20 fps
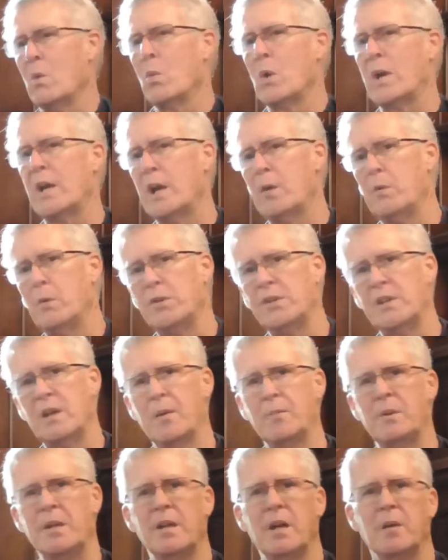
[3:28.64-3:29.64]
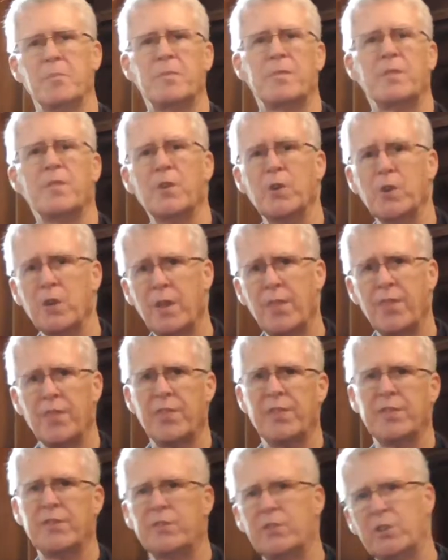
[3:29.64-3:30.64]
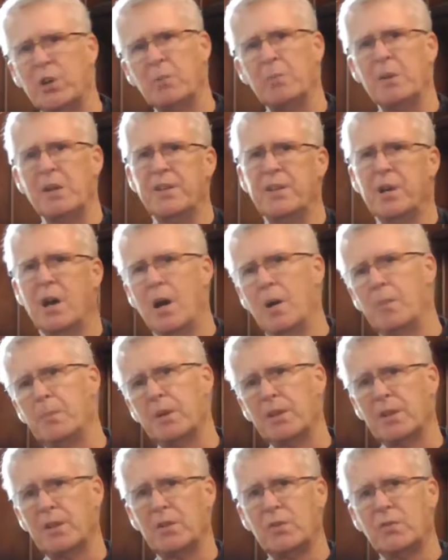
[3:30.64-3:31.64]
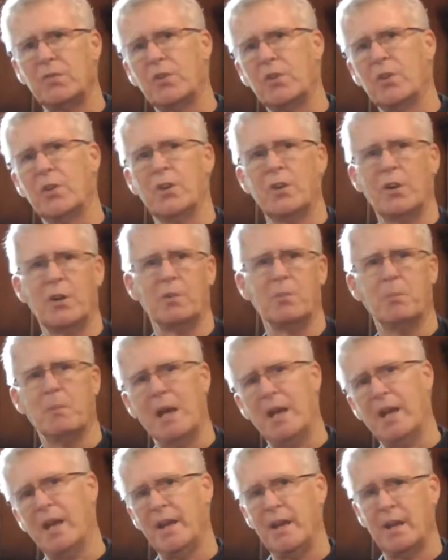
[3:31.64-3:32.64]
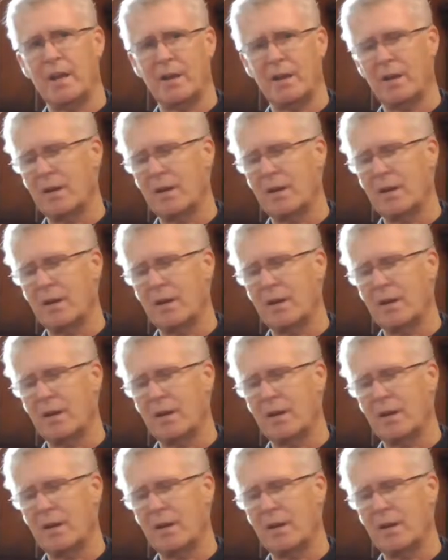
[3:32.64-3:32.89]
When I was coming up for sermon topics for May,